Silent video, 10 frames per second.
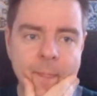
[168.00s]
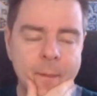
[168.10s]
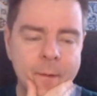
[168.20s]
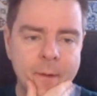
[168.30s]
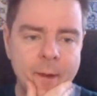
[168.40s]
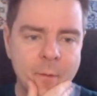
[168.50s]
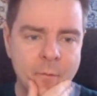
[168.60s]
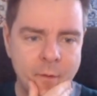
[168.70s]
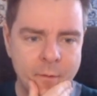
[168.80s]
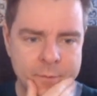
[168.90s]
the name of
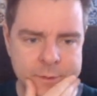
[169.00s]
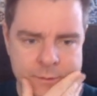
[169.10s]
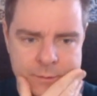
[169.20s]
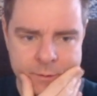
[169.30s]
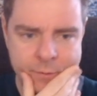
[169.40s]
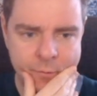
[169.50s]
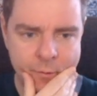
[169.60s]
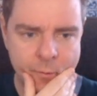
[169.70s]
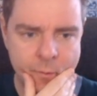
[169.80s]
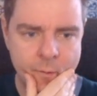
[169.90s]
our search
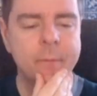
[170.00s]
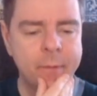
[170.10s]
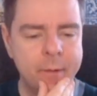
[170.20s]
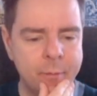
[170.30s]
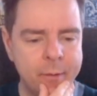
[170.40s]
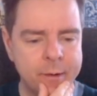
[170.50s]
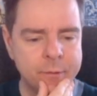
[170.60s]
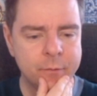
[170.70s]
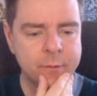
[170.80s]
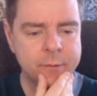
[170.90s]
view. Create a branch
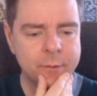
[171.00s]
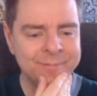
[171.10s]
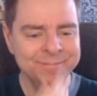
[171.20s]
first.